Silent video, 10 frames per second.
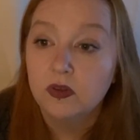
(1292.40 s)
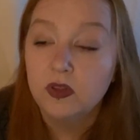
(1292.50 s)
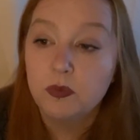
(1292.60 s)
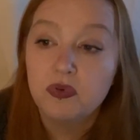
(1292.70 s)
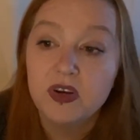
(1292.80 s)

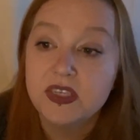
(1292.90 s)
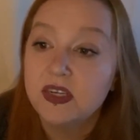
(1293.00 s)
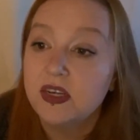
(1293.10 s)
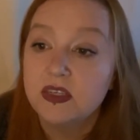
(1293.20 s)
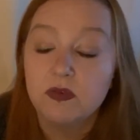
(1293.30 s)
The
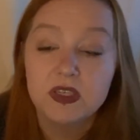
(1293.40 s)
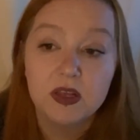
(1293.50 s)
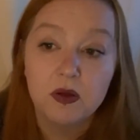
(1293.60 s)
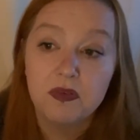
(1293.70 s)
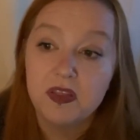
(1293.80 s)
present is a
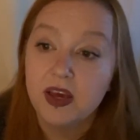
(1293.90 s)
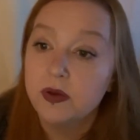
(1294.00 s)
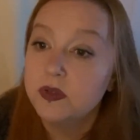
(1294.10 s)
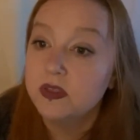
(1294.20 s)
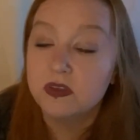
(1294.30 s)
result of
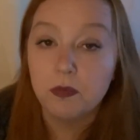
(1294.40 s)
thousands